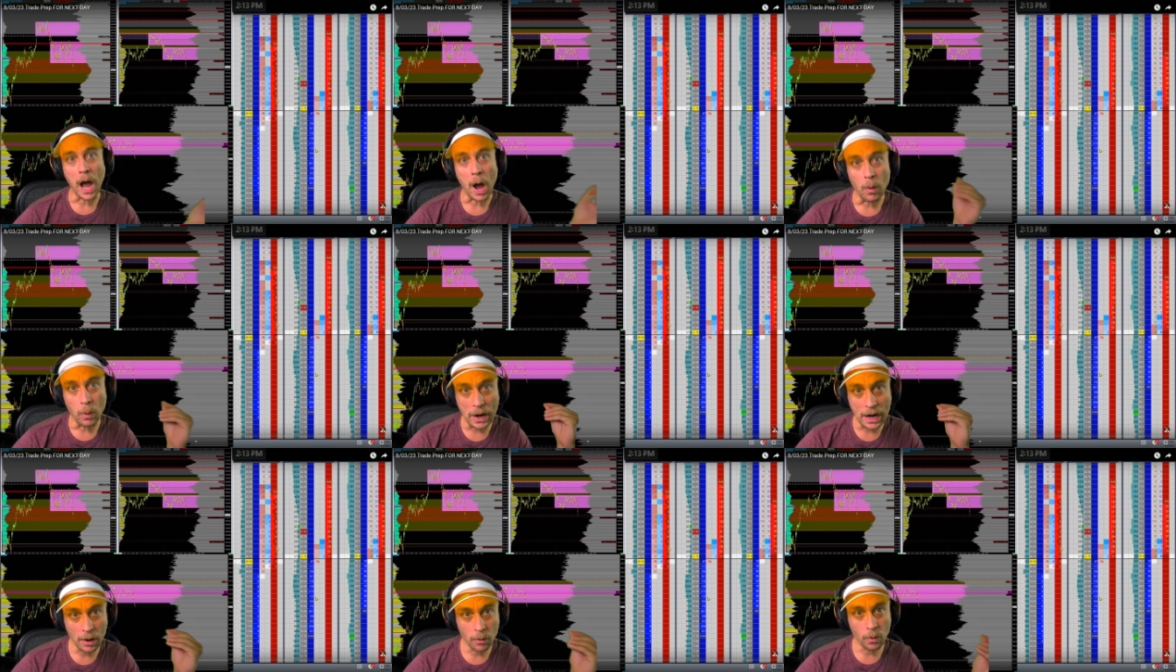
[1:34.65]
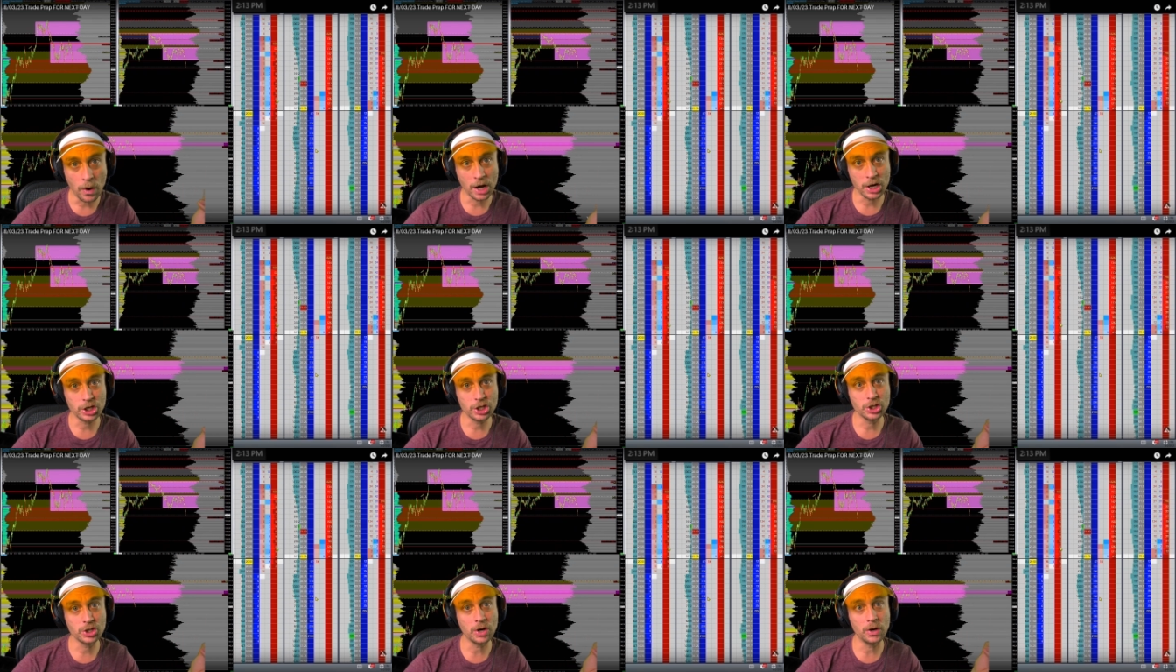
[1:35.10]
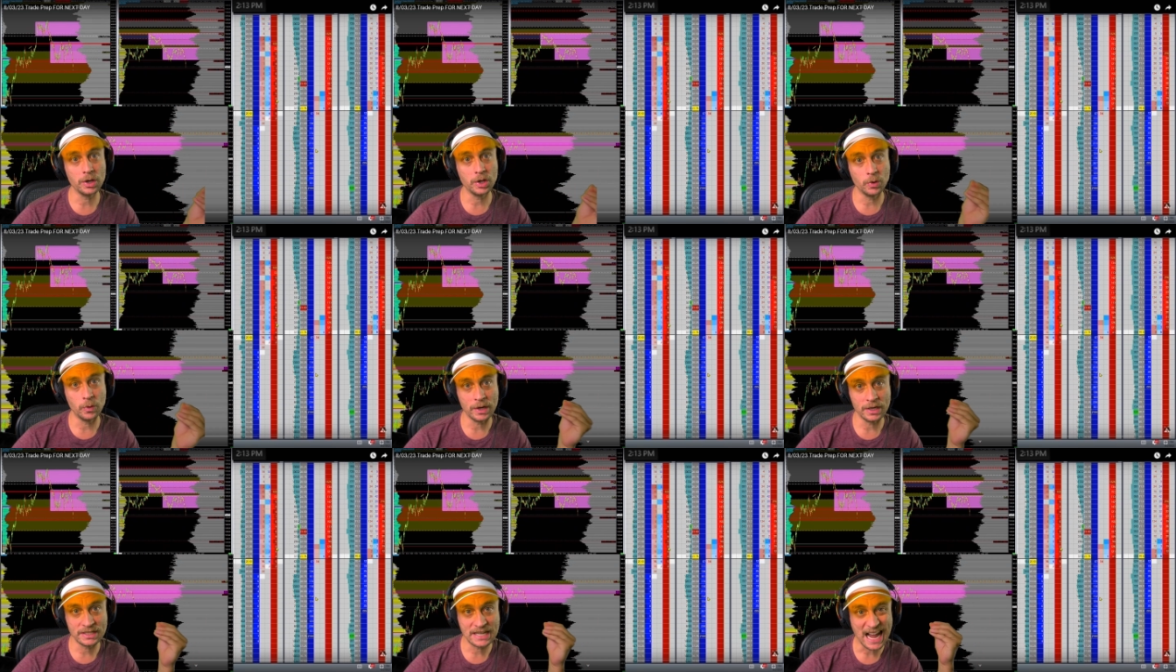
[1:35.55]
What I want to show
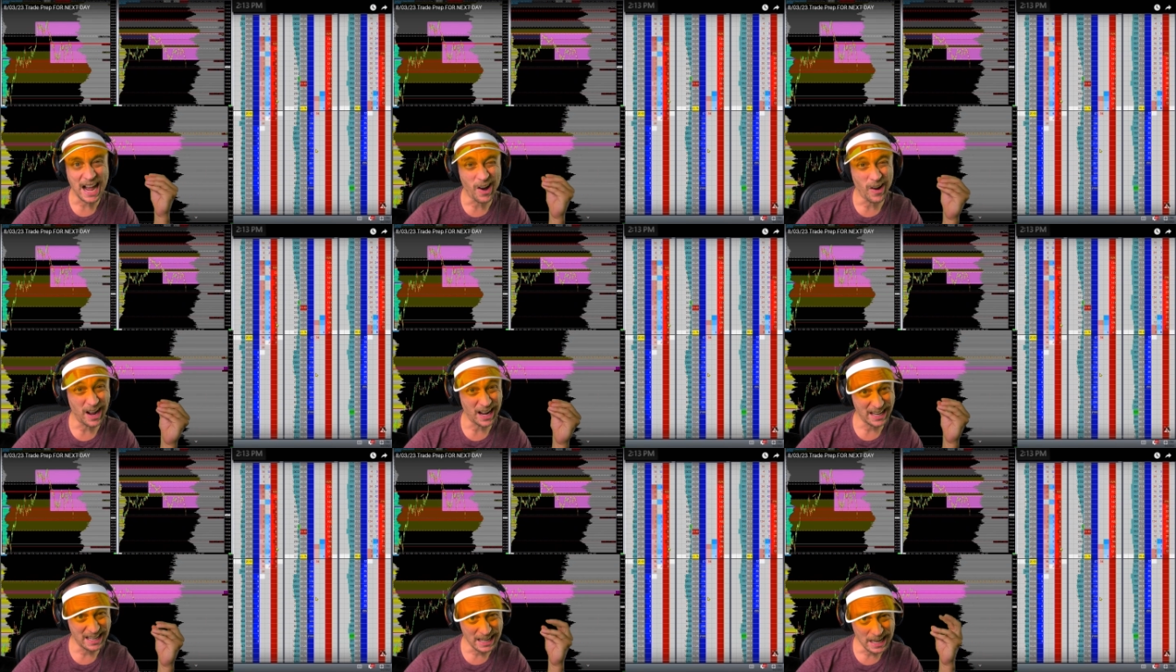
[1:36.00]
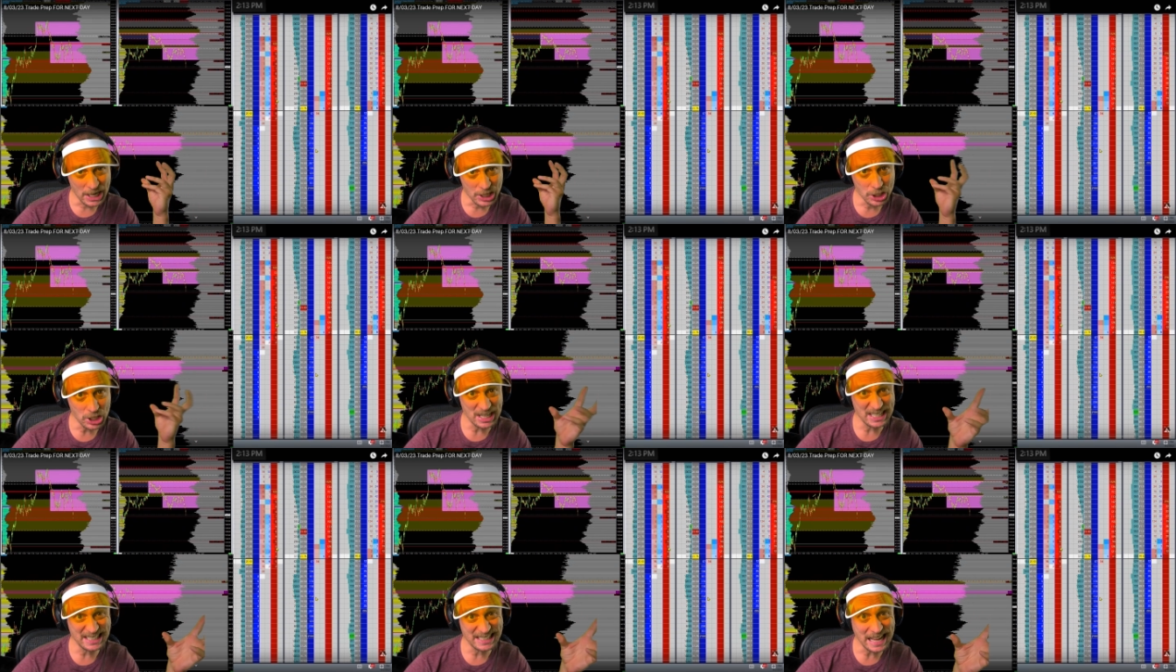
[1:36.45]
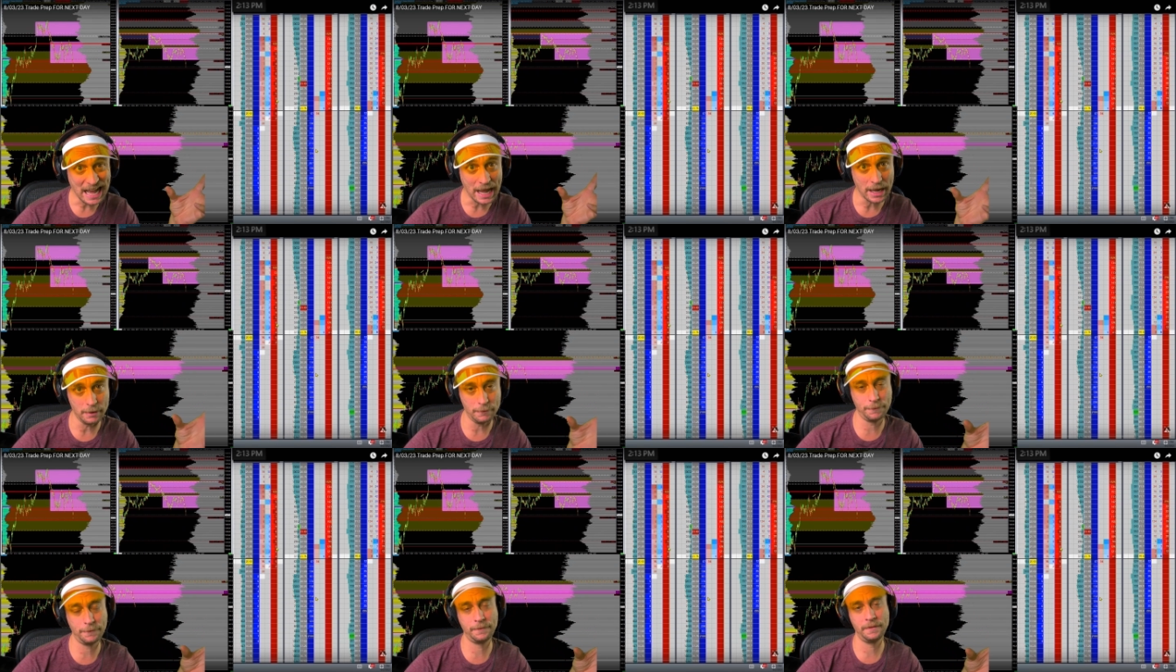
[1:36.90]
you is how I catch a
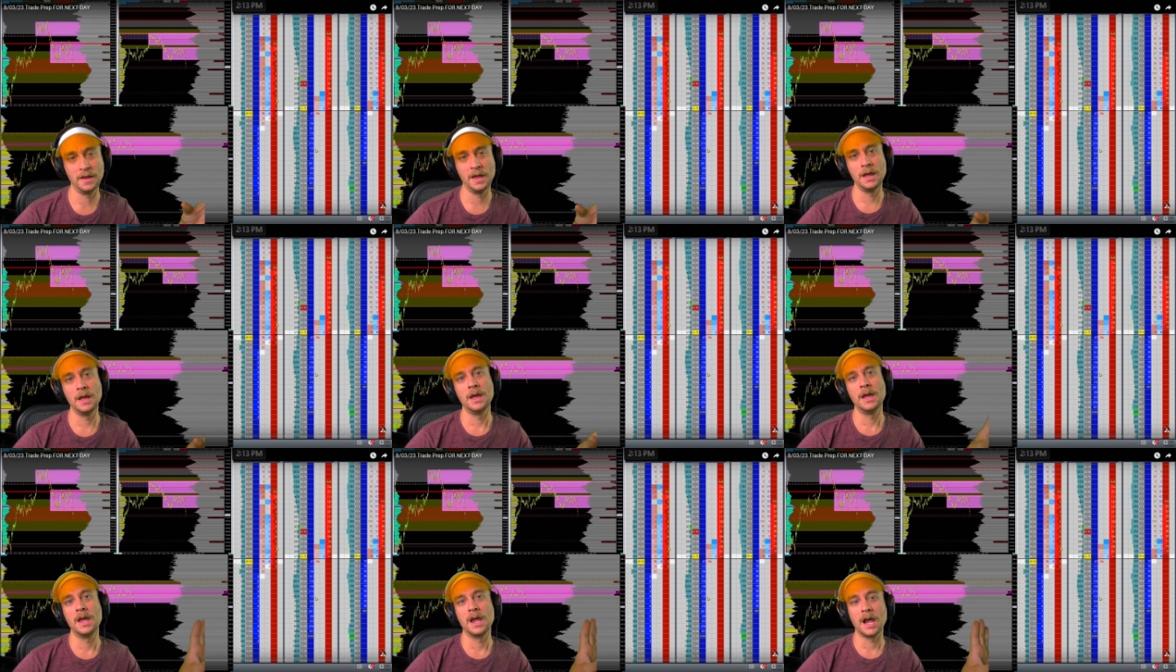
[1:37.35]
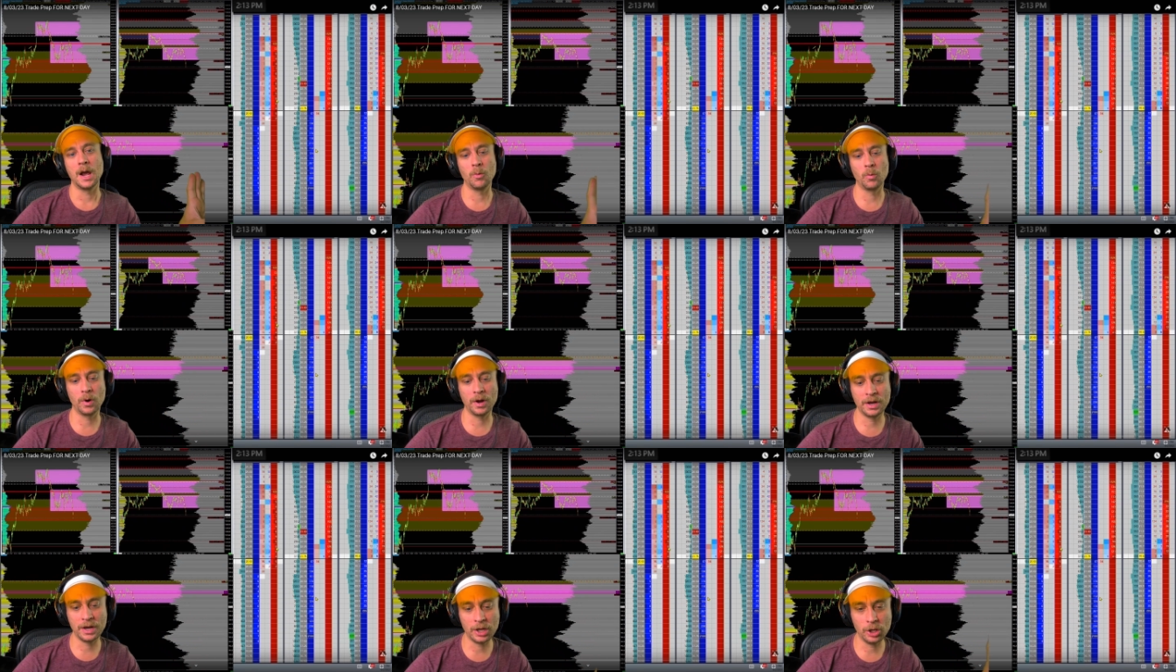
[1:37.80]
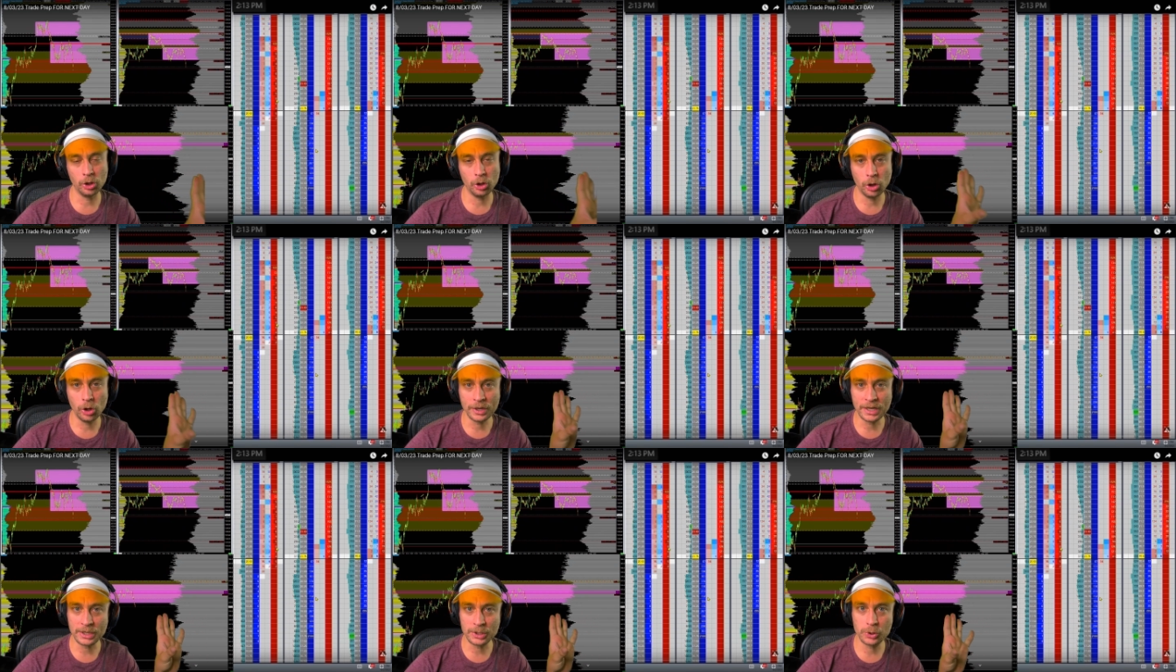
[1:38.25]
knife and we're going to
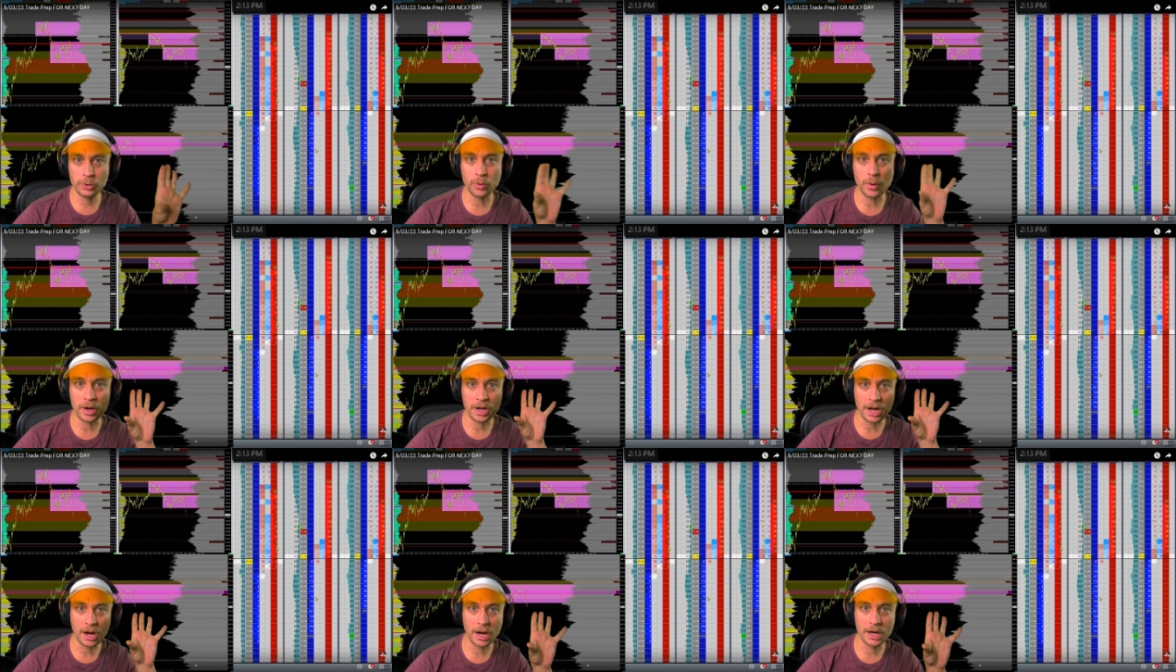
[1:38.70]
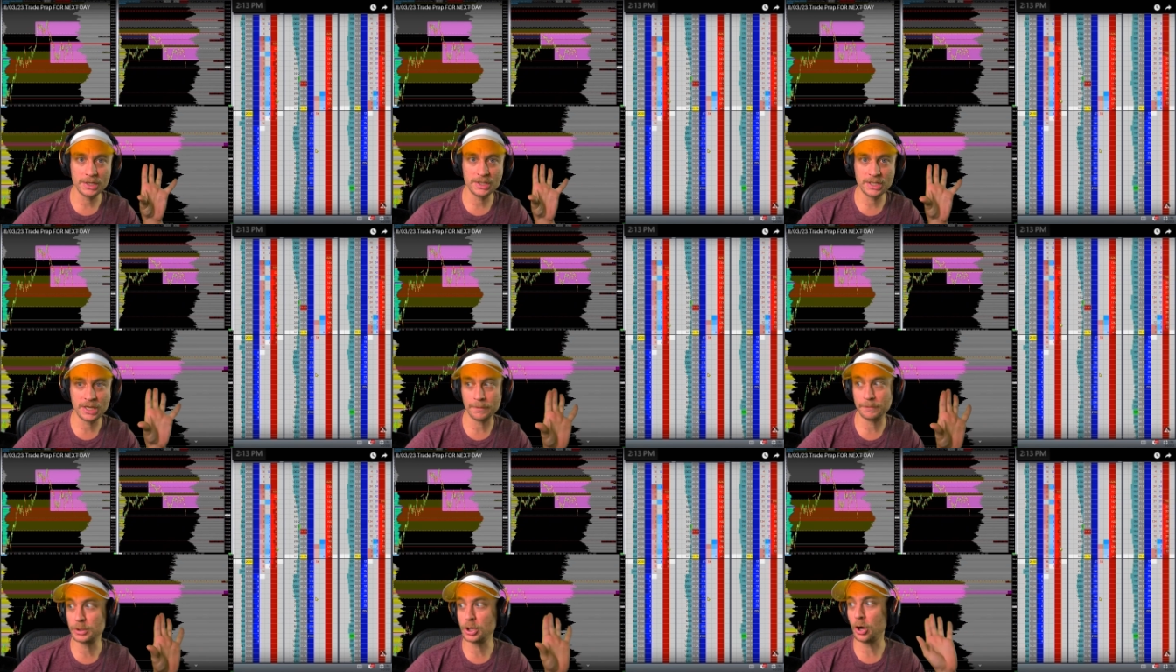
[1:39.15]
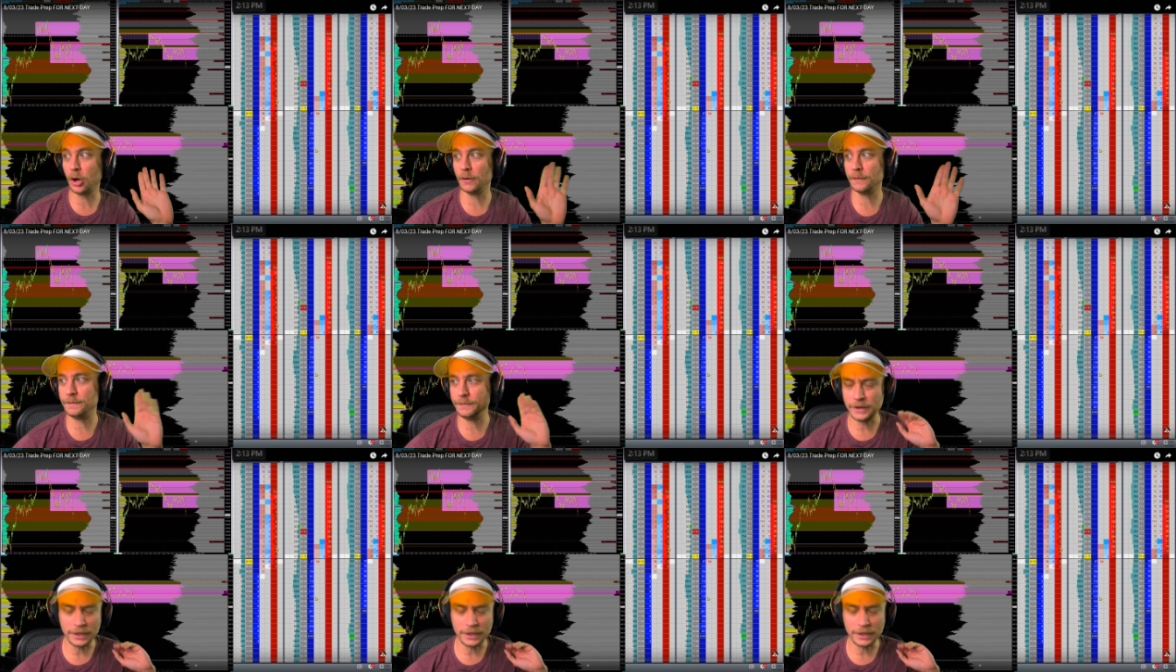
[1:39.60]
look into a concept called V